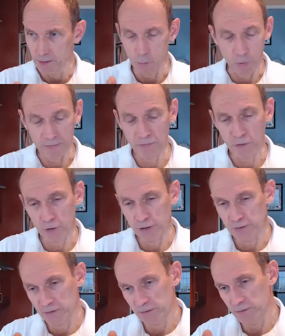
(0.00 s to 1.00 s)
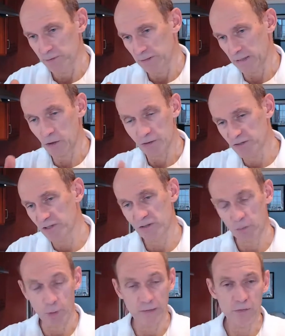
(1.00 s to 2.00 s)
one third. It consists
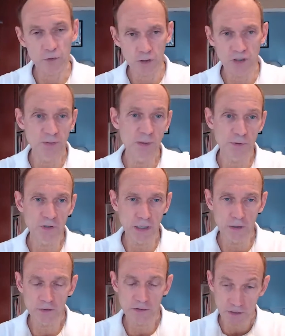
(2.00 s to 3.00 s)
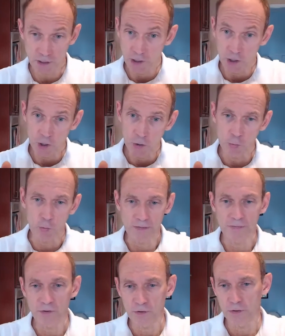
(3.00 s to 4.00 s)
of one third sweet potatoes,
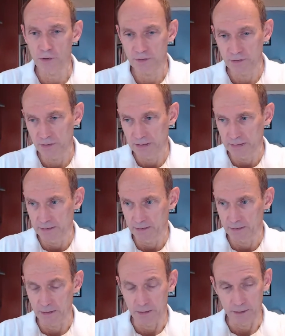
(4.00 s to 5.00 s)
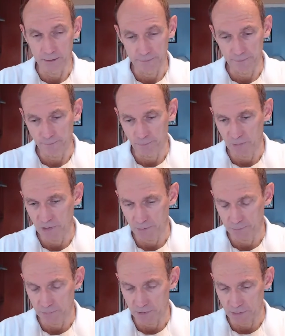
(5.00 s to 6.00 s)
one third um,
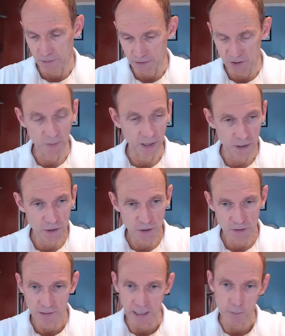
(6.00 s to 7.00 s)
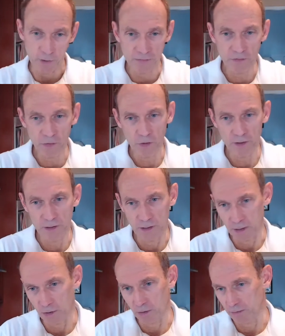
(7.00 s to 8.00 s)
spinach, and one third
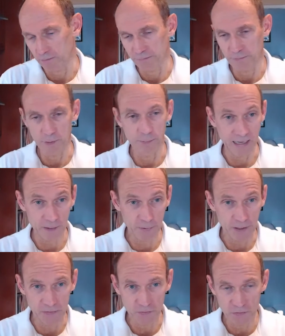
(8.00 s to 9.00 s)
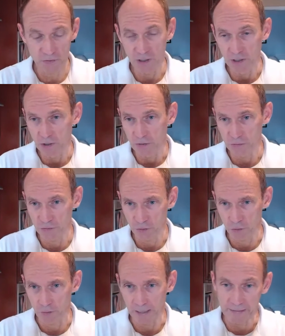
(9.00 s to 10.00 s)
of black beans.
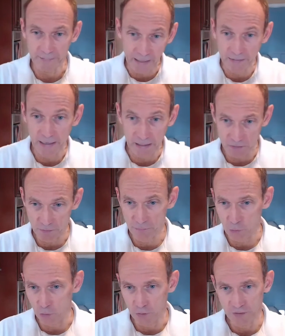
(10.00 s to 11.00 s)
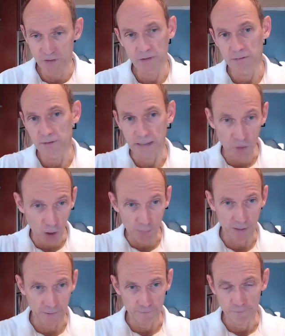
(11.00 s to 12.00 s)
So, and then there's of course a
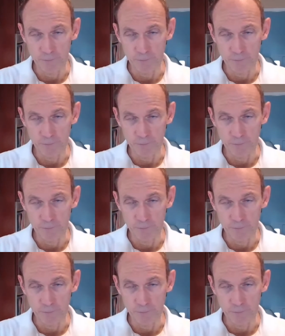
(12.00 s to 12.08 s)
topping.